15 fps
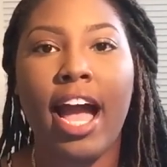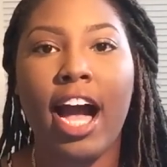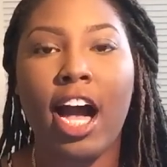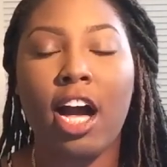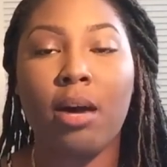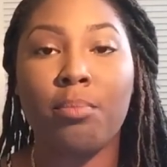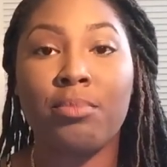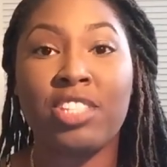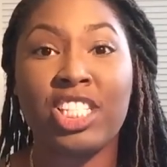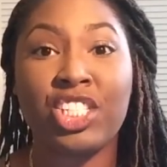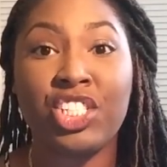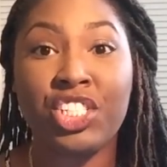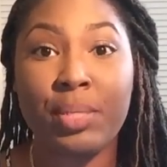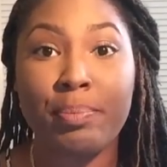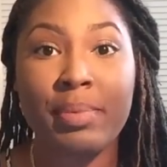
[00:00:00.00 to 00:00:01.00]
The
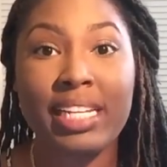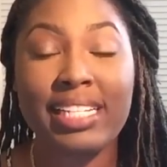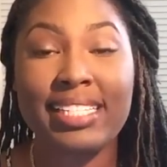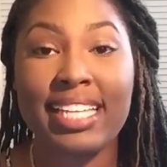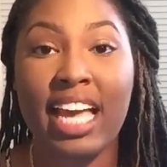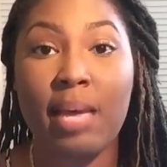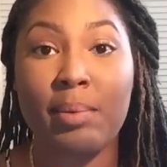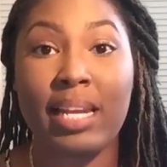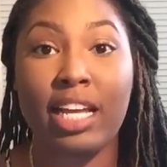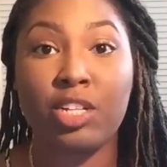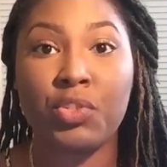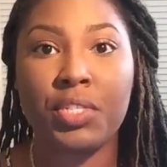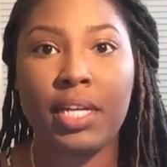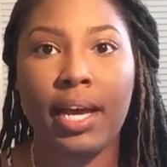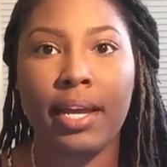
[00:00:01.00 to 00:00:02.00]
shipping time, it
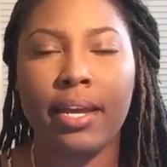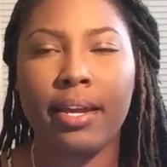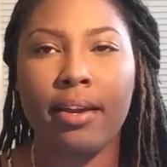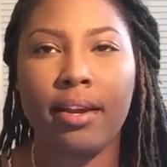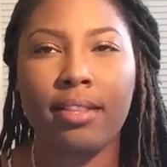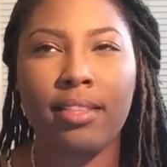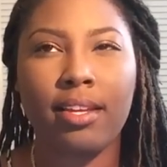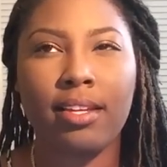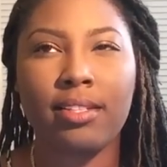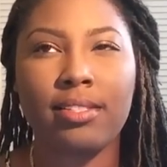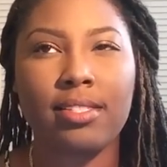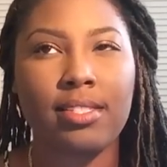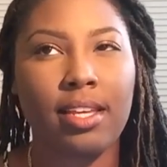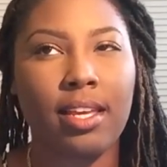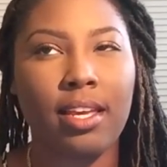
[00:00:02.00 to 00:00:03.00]
actually got here I think
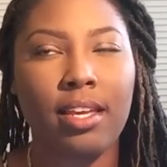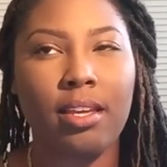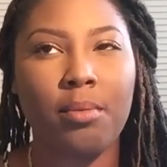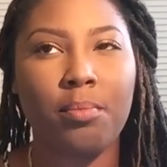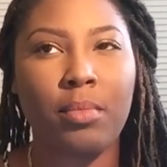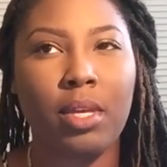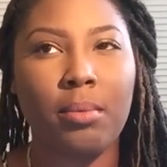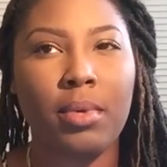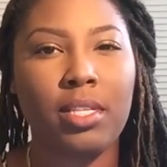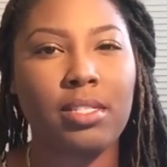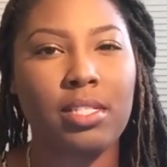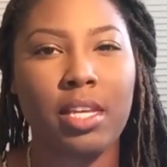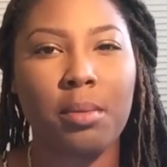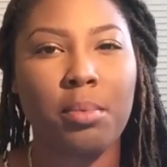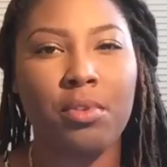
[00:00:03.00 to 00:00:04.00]
maybe
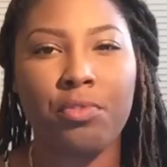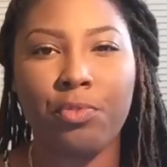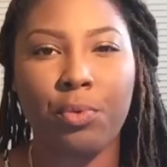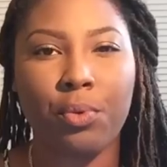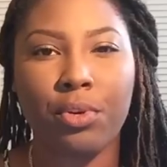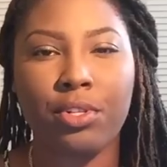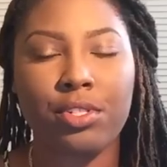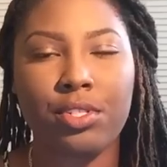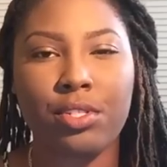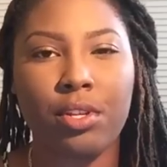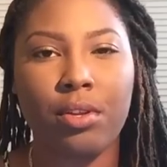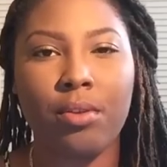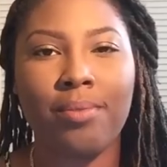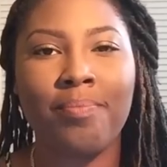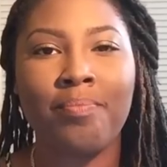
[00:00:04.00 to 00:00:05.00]
a day before or
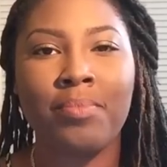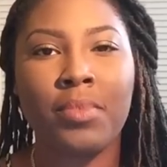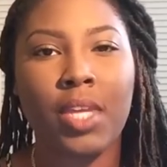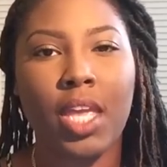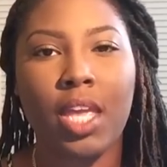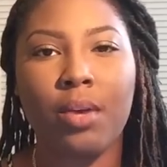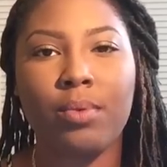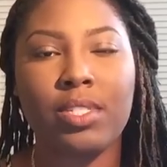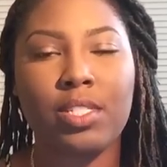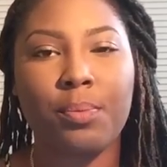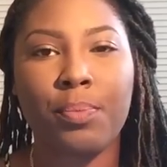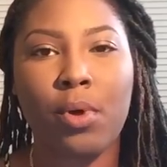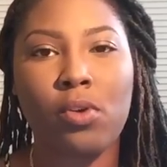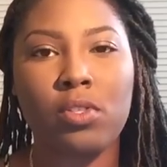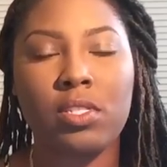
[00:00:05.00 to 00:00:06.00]
so it was
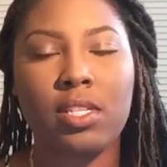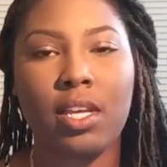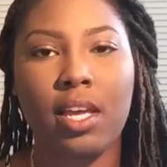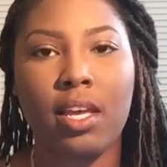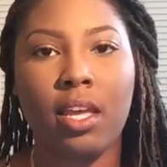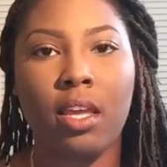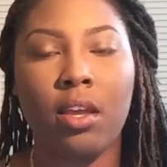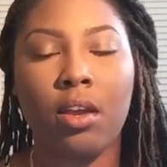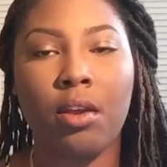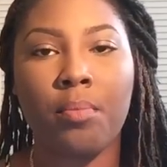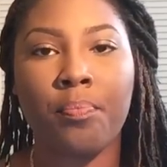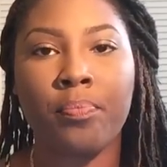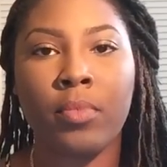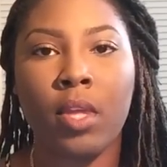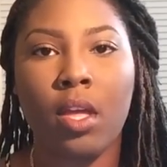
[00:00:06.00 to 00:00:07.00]
supposed to get here.